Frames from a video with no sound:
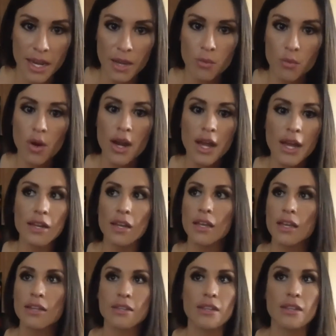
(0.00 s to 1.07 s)
What
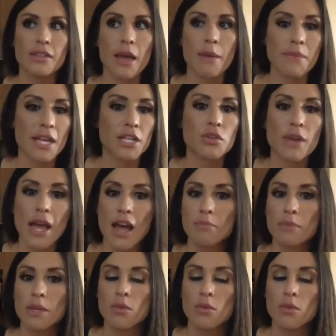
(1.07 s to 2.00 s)
is it that makes you happy?